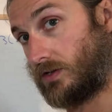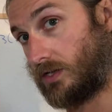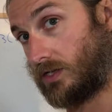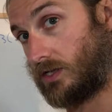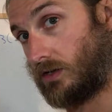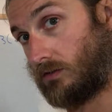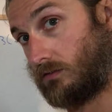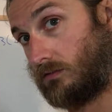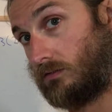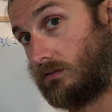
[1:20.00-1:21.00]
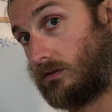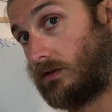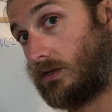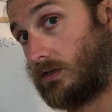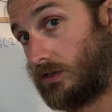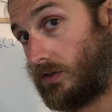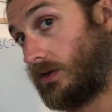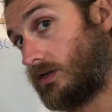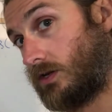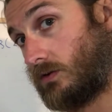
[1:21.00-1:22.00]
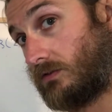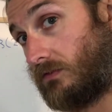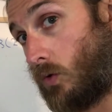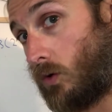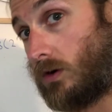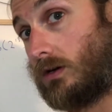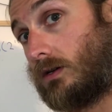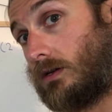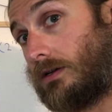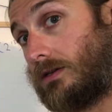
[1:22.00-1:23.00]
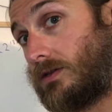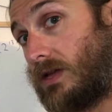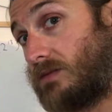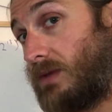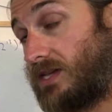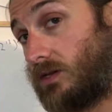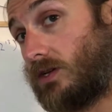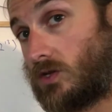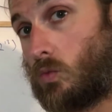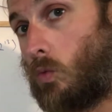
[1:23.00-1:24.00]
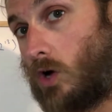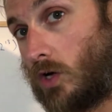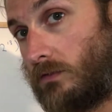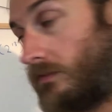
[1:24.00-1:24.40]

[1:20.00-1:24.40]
to the 2. 2 to the 2 is 4. So that's basically just 1 over